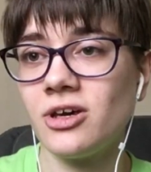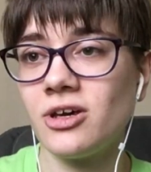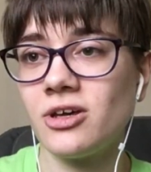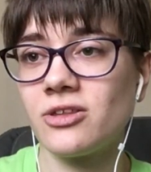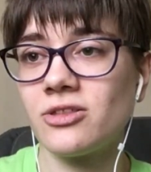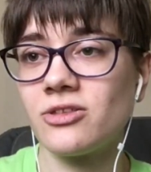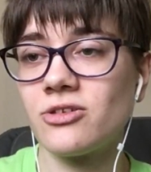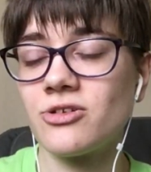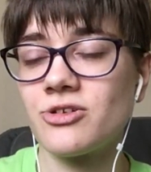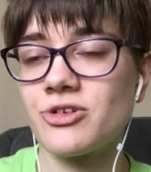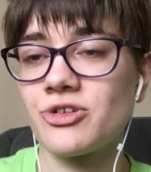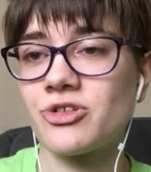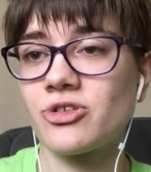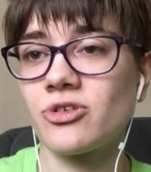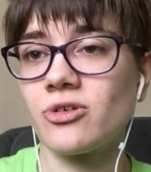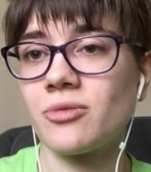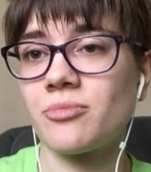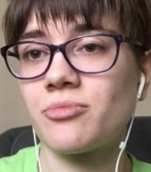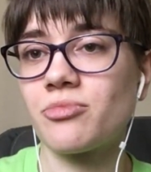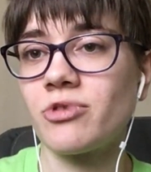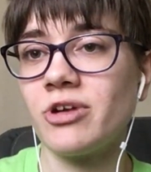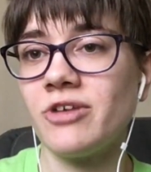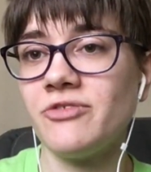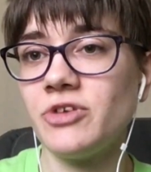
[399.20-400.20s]
There's the
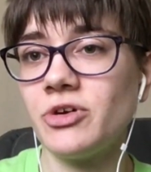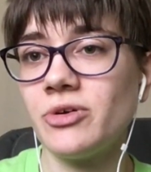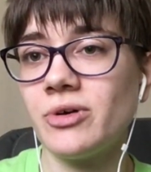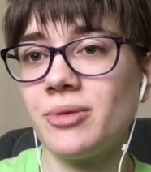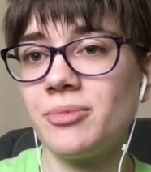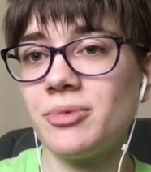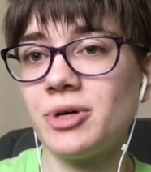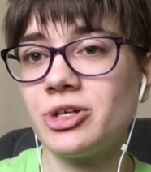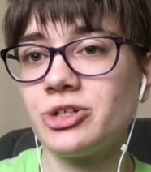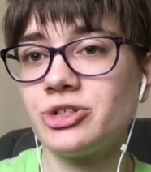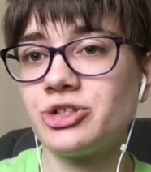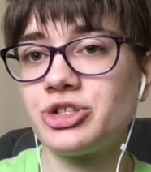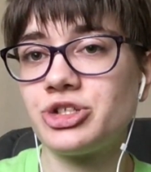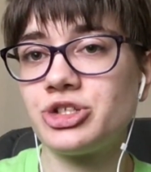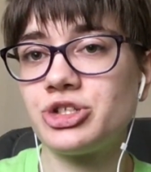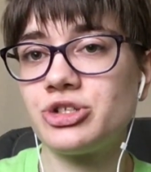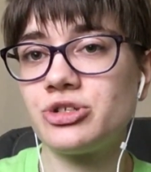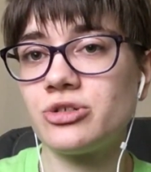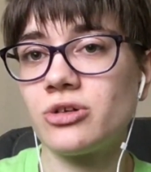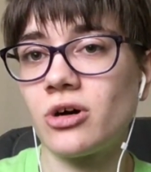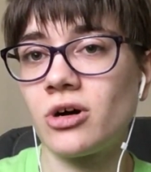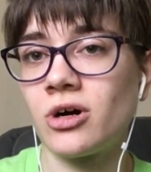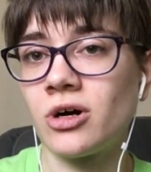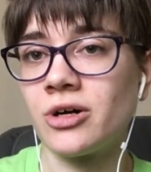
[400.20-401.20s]
preview image
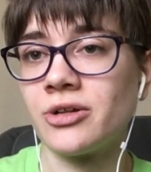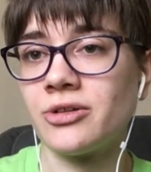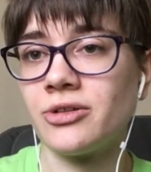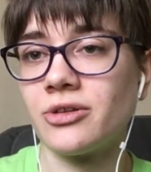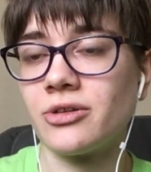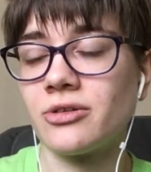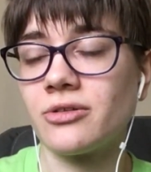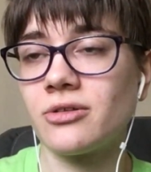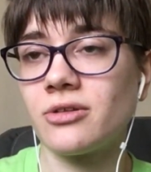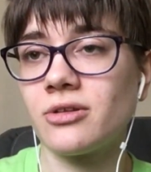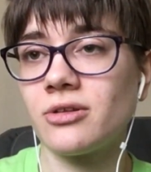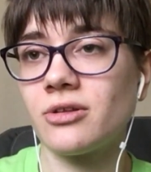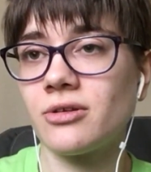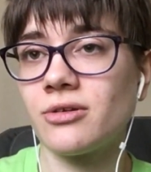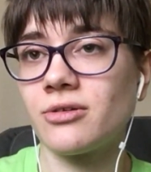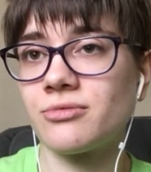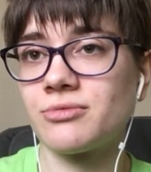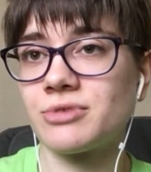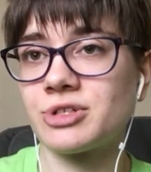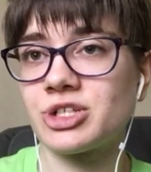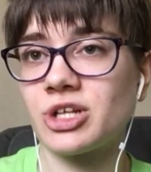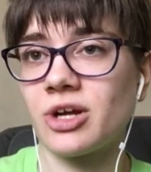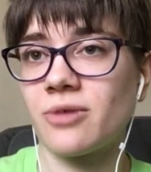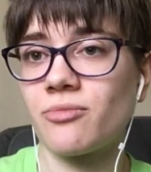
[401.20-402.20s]

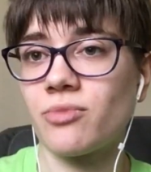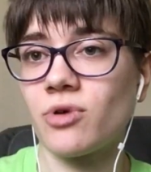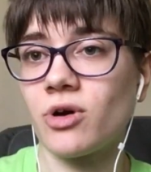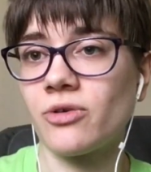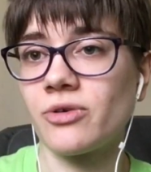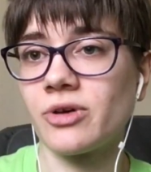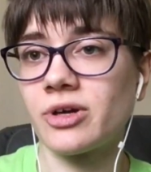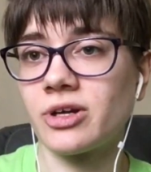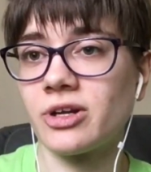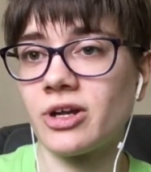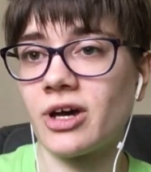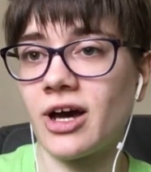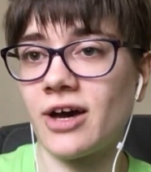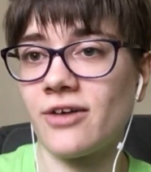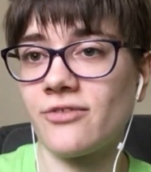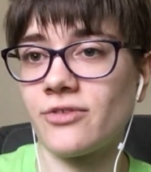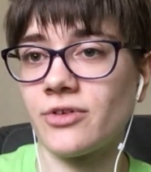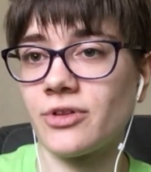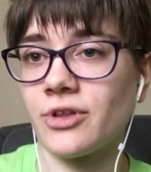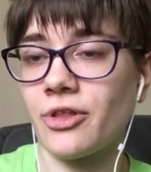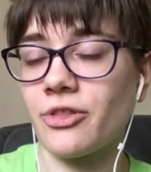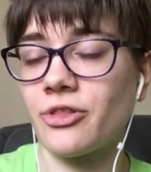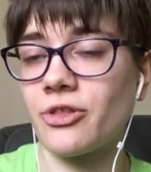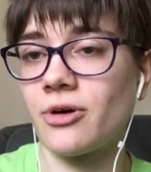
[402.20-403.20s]
which I'm probably gonna have
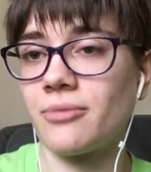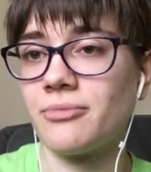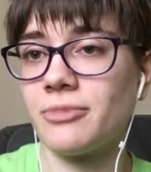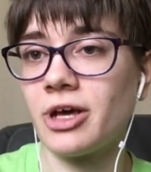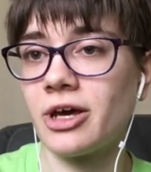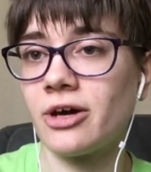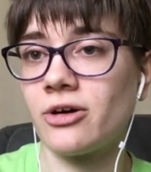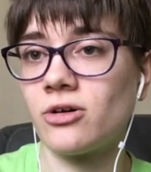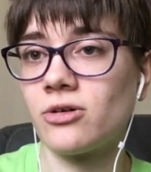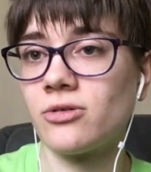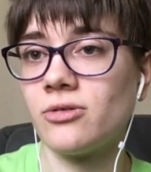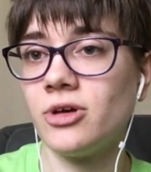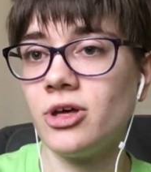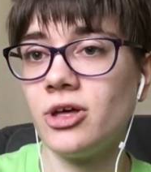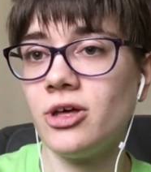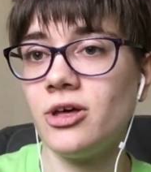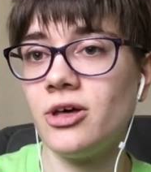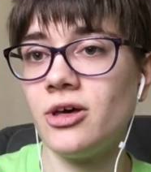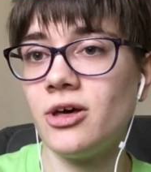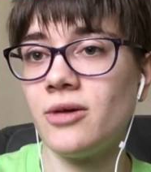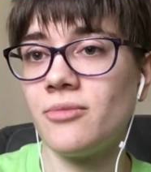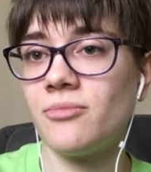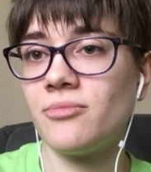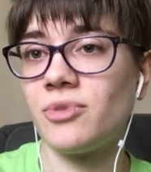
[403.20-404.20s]
on the thumbnail,
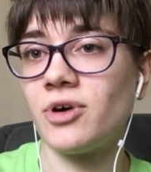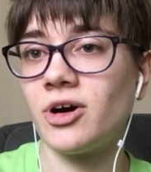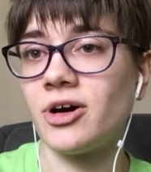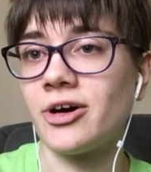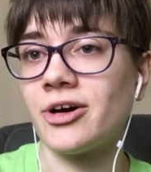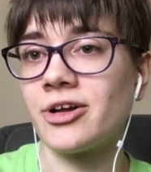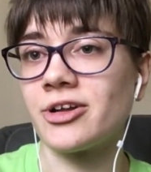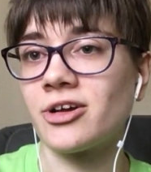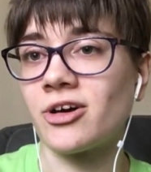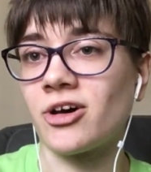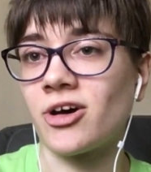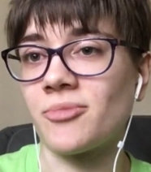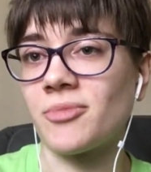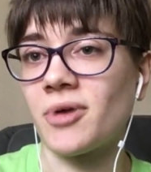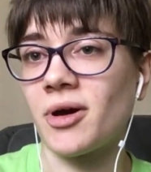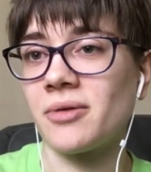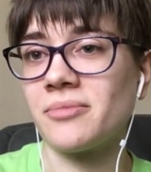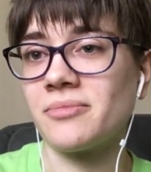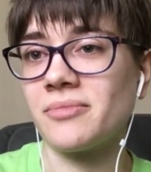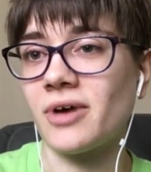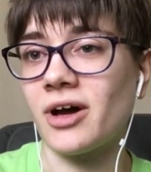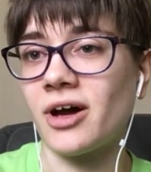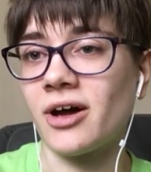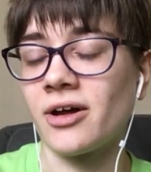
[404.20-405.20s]
but
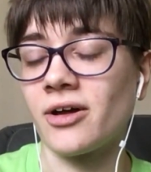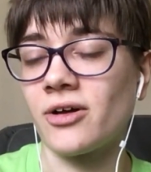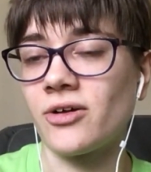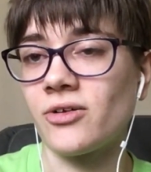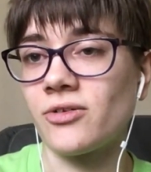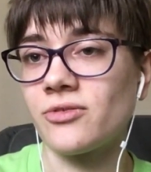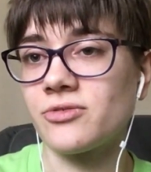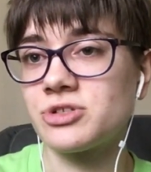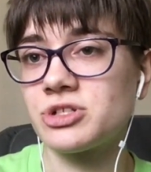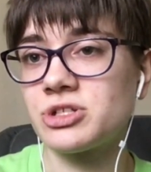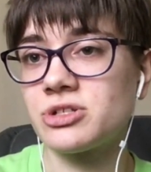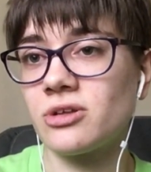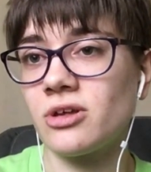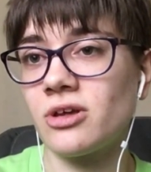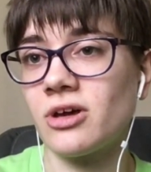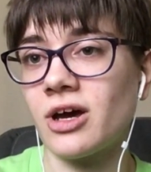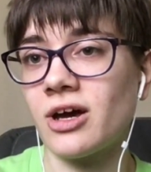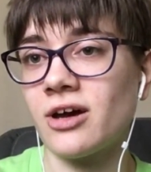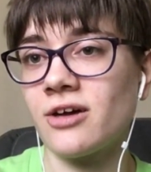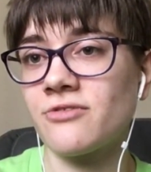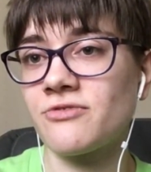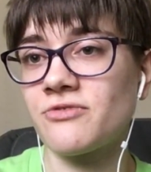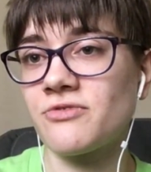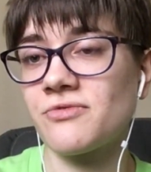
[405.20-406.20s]
I'll
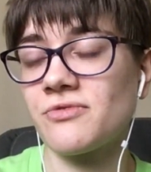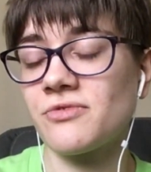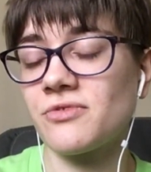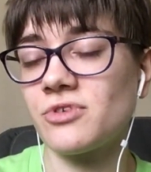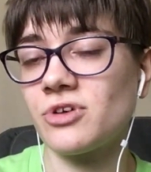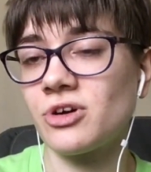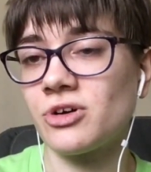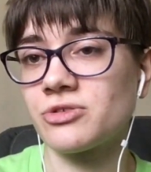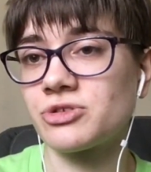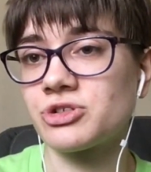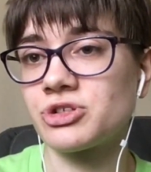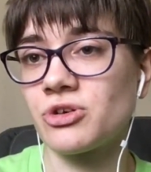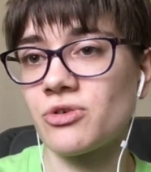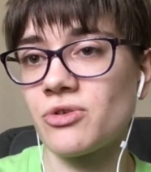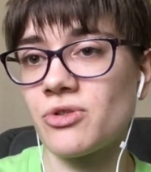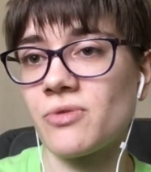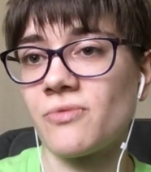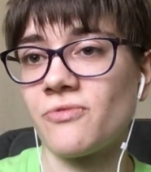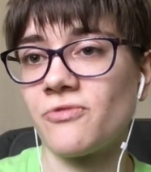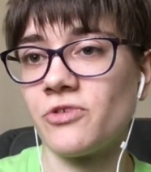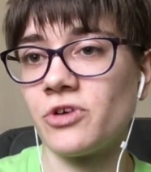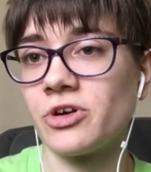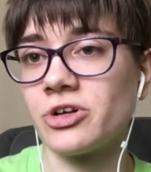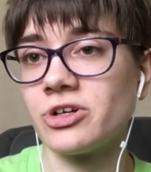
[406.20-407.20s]
show some
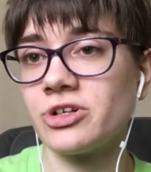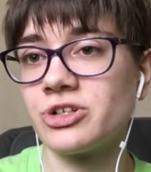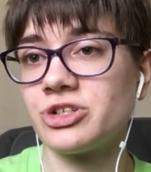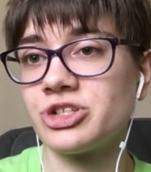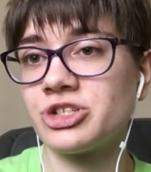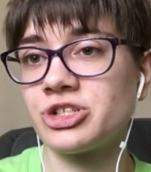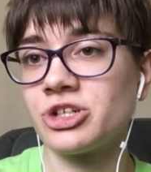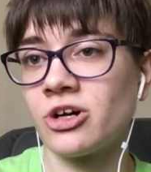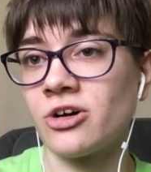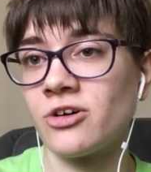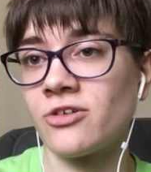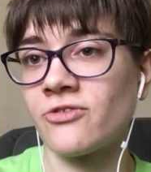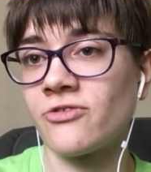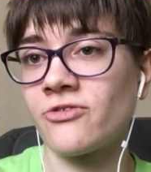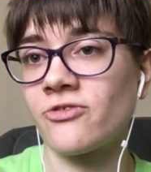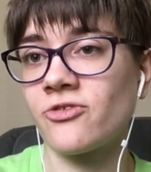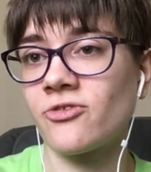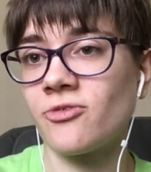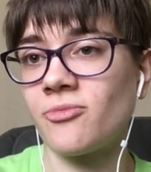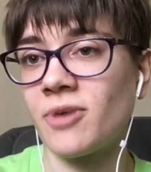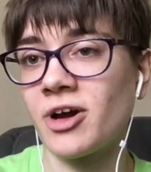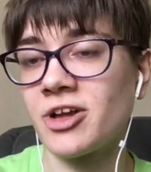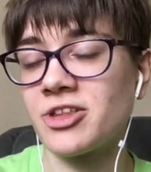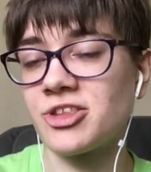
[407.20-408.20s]
footage of
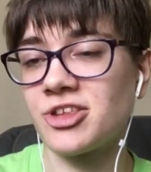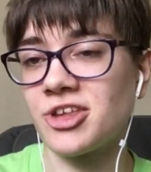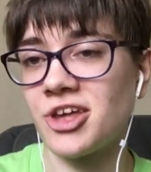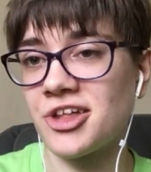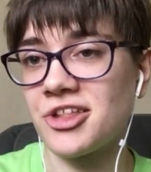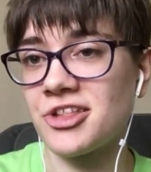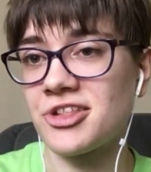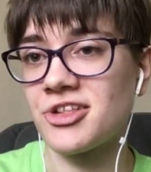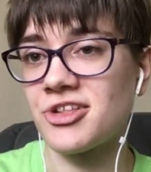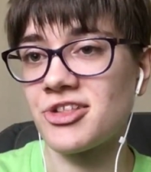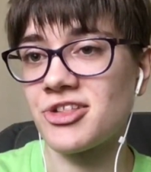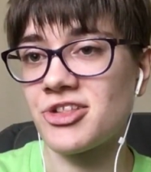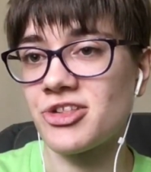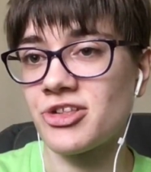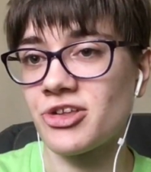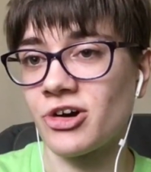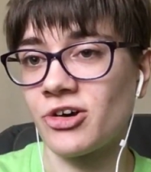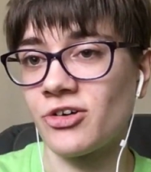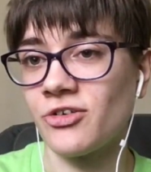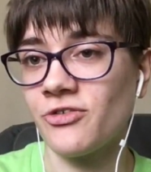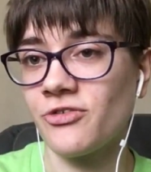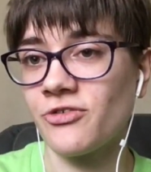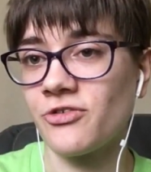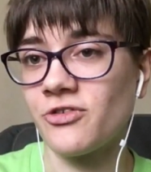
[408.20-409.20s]
my DS
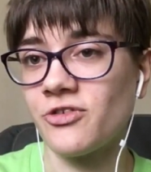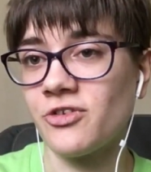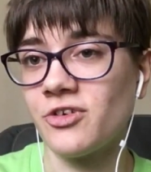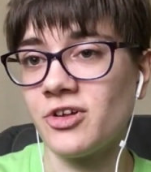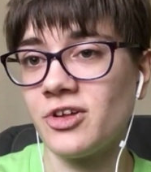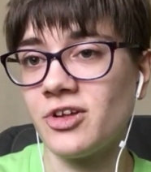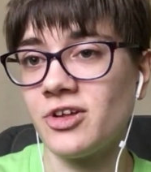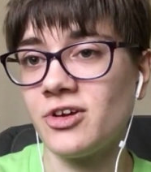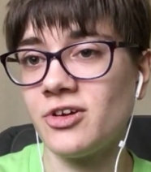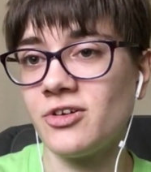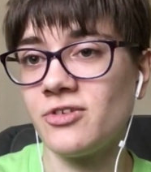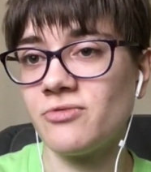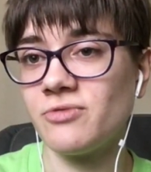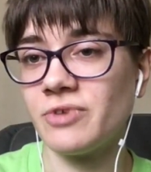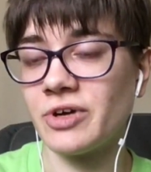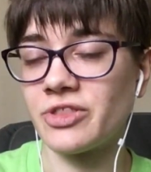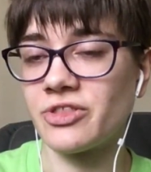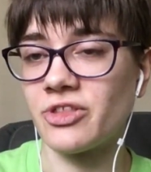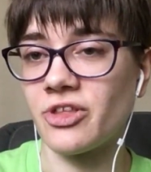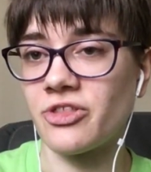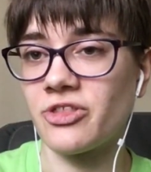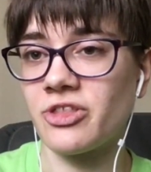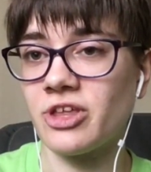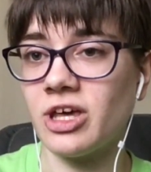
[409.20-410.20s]
itself with
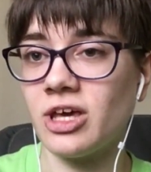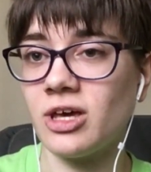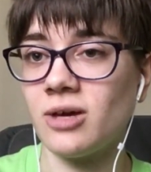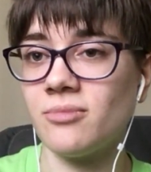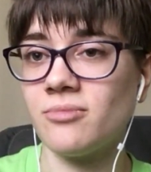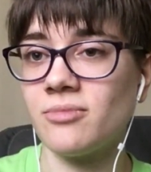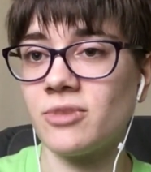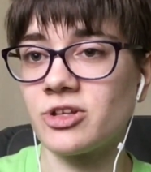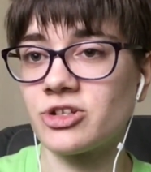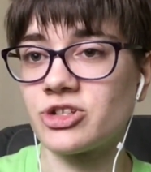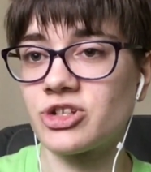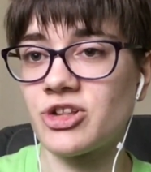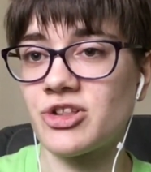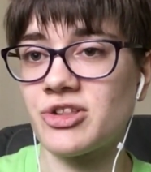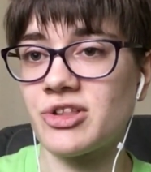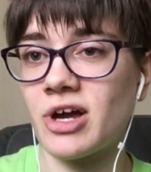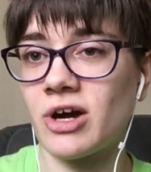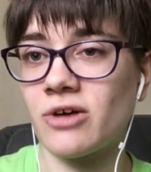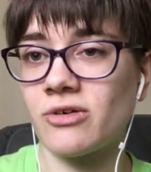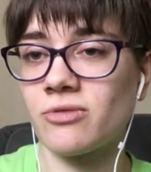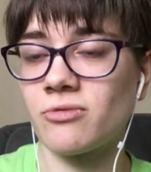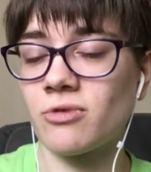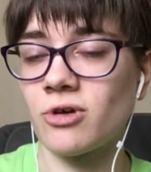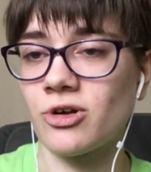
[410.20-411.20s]
the theme and just
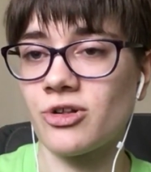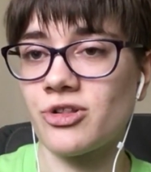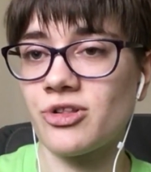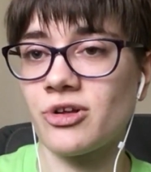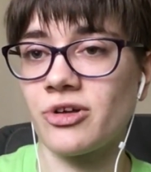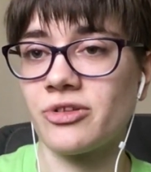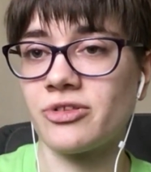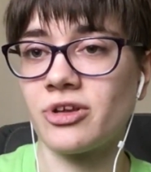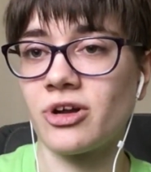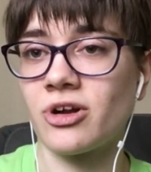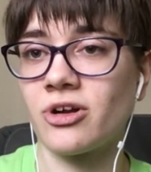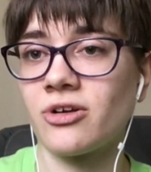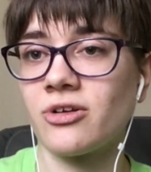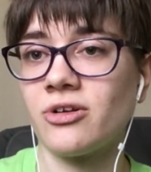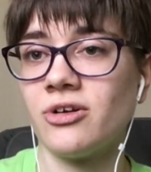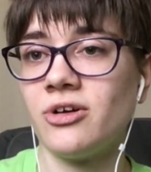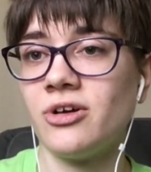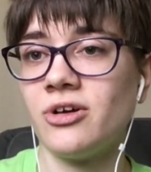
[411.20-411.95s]
how it works on there.